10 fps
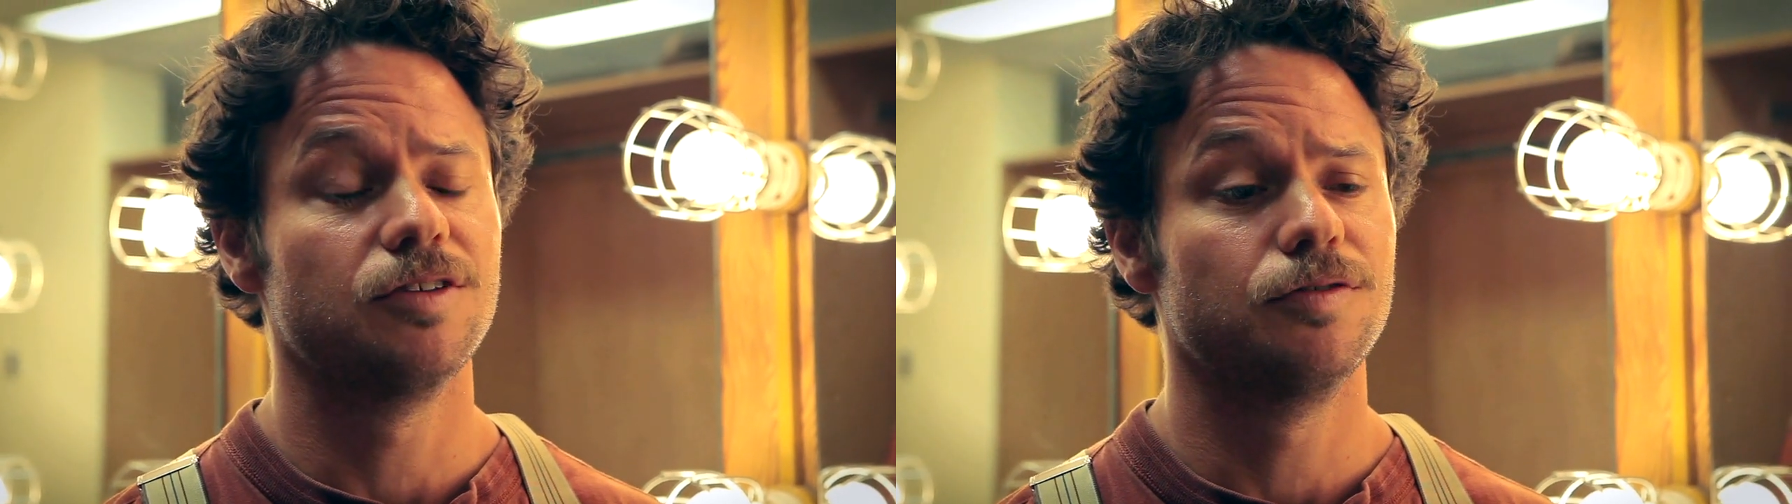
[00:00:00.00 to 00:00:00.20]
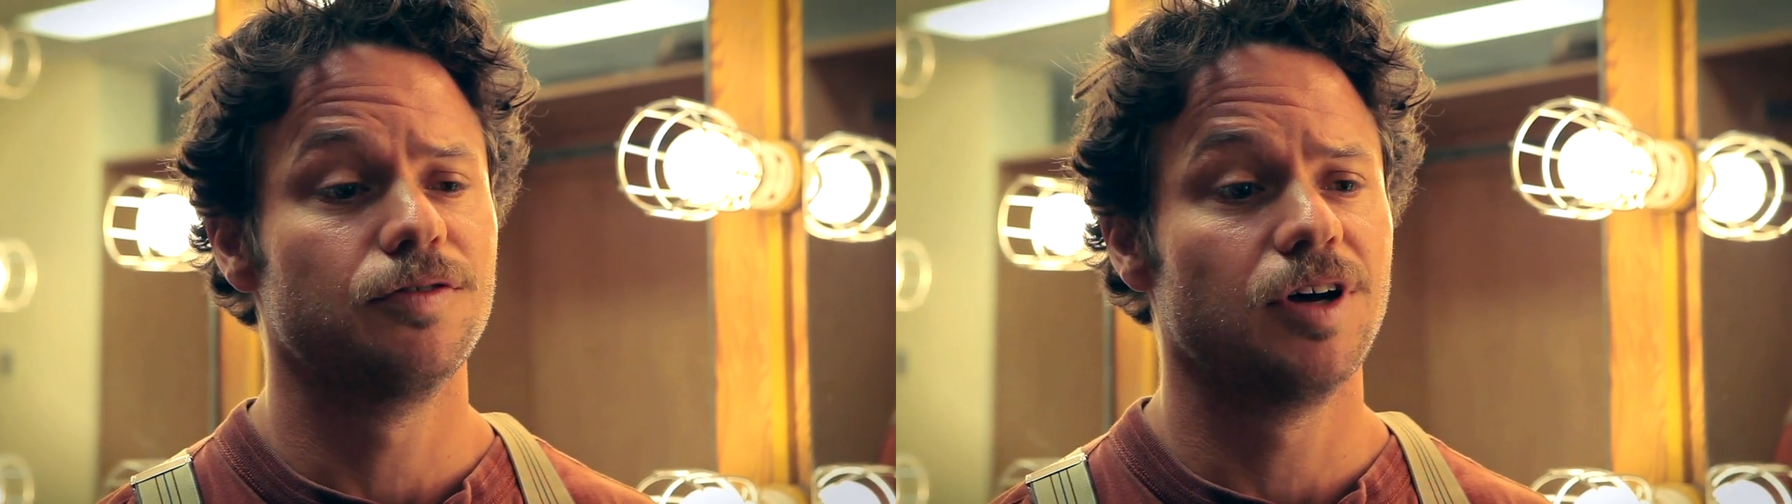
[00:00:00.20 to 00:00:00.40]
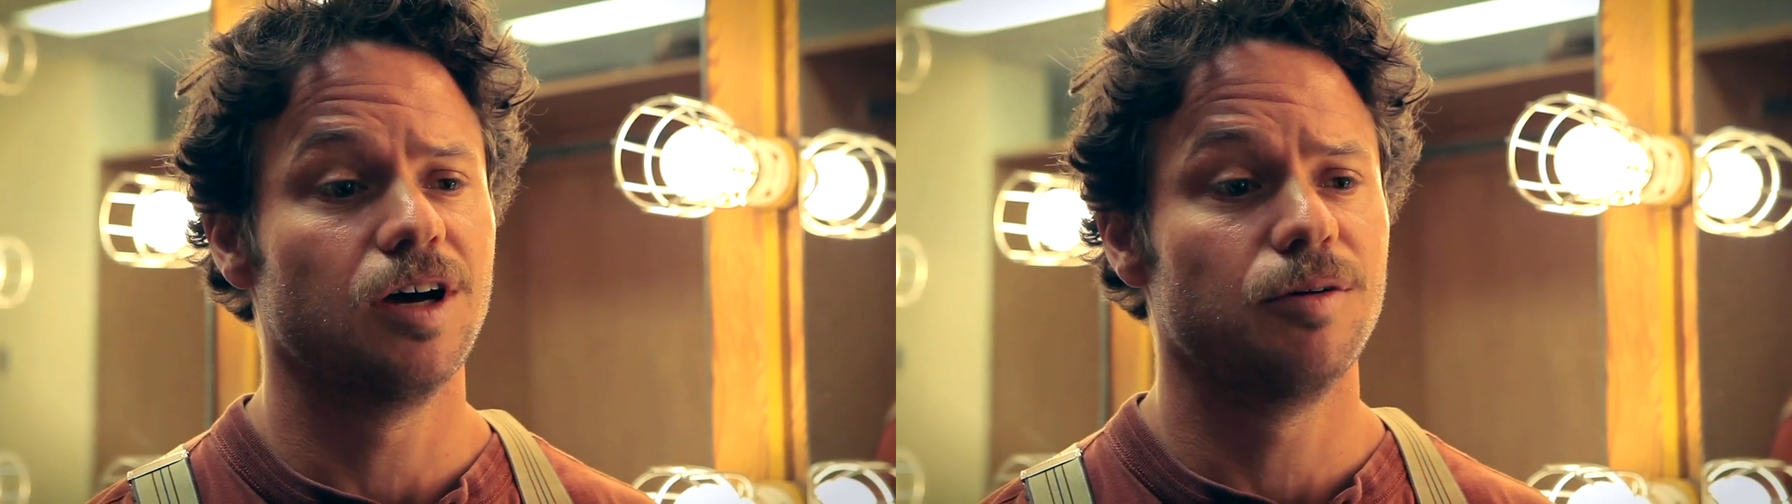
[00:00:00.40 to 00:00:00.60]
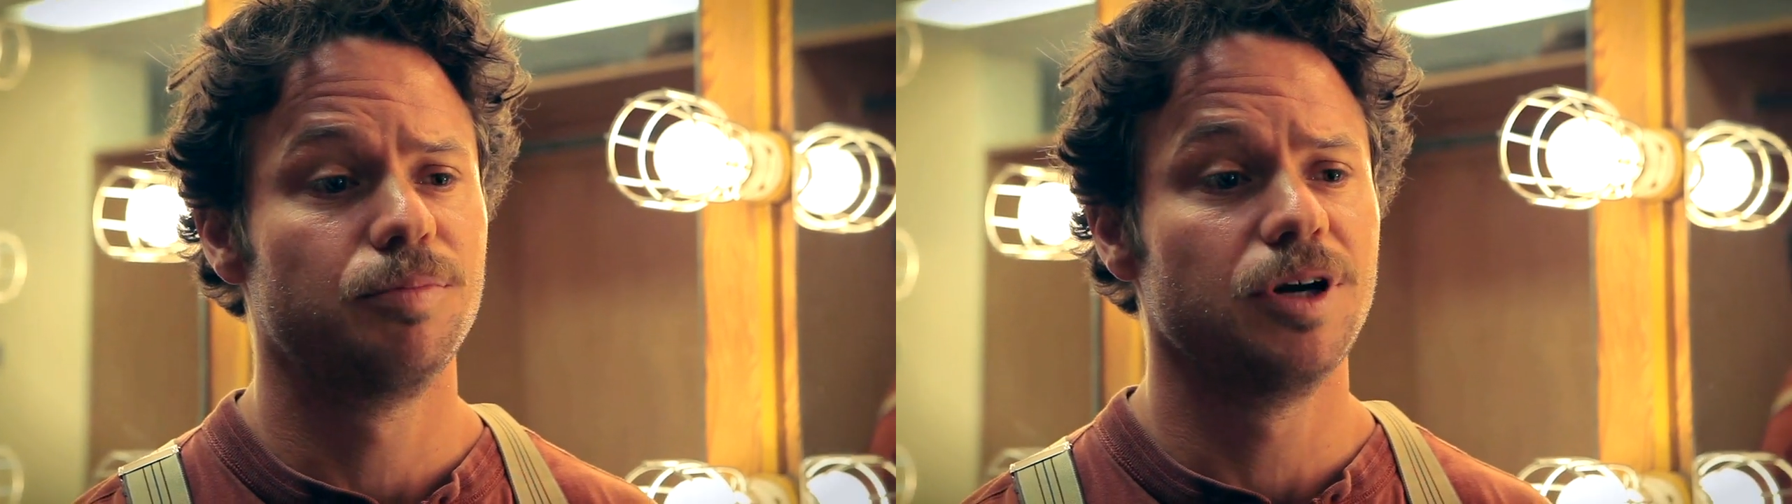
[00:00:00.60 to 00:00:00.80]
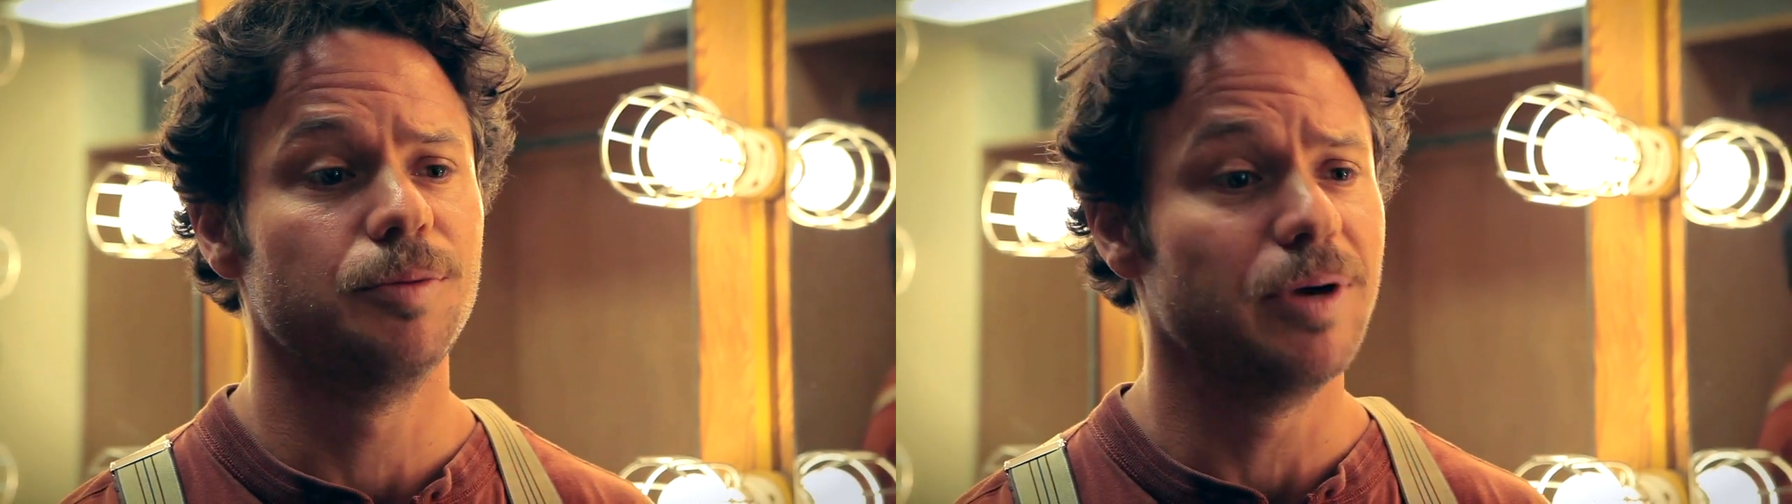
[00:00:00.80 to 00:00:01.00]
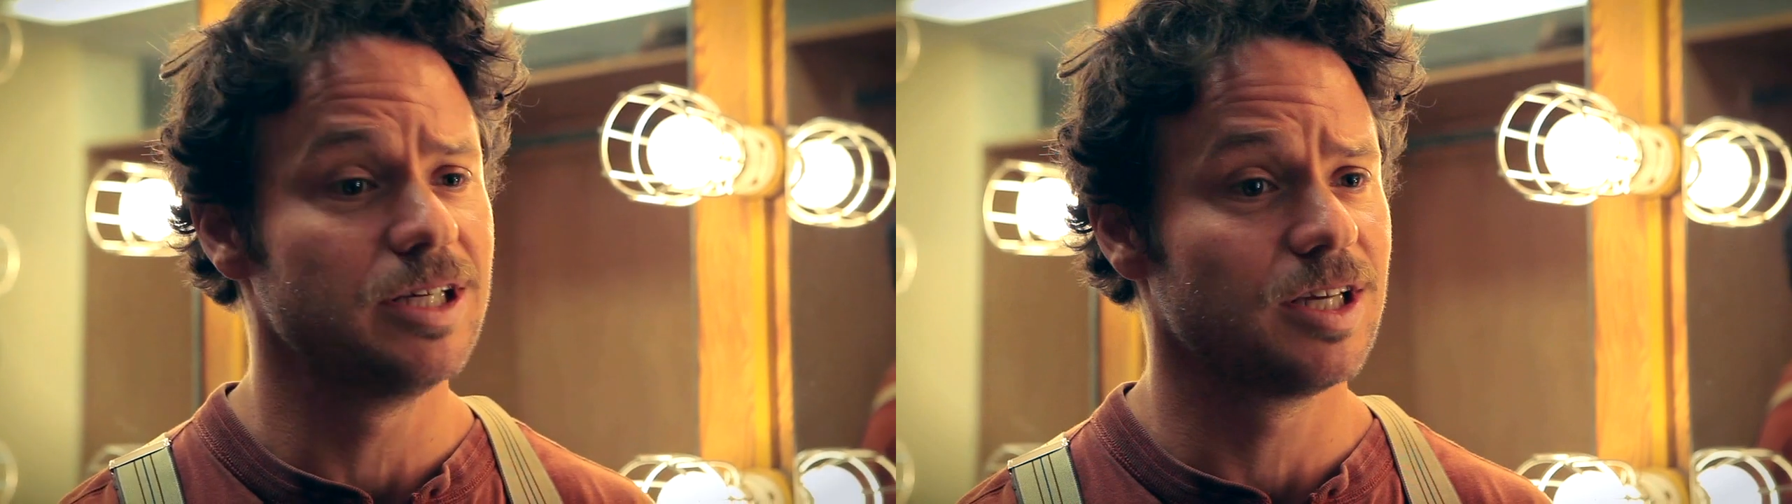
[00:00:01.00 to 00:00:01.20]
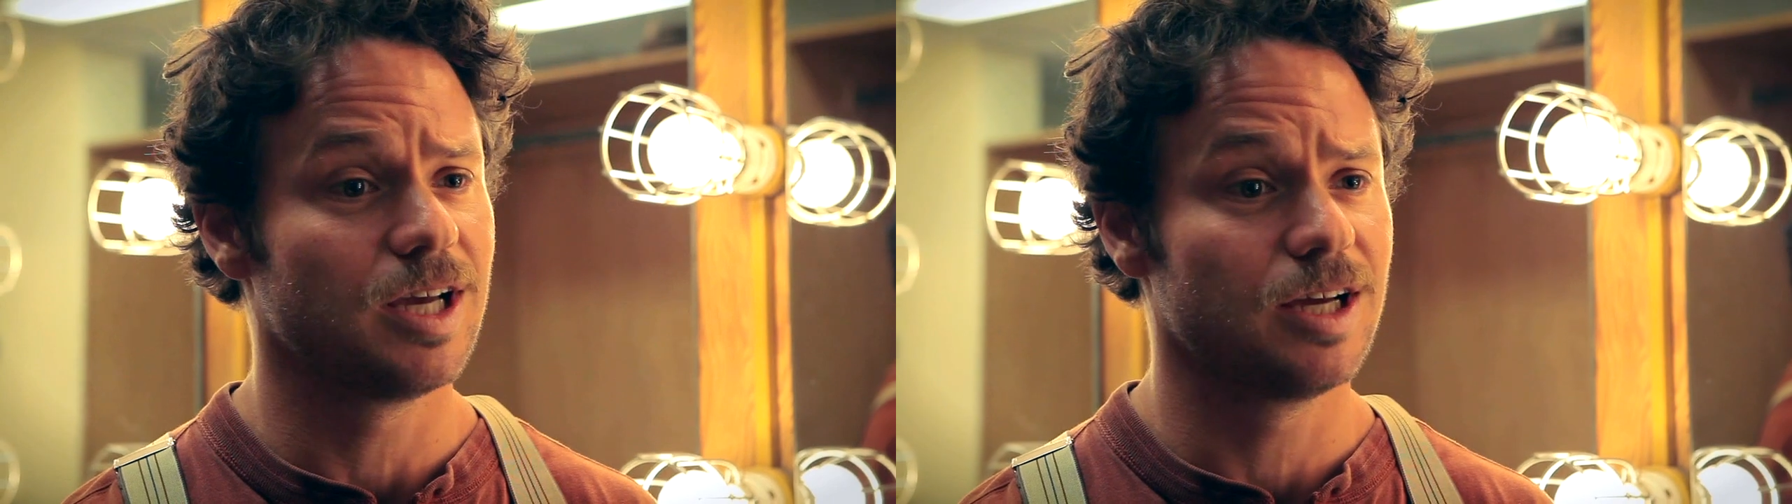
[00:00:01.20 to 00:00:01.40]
of uh, pretty basic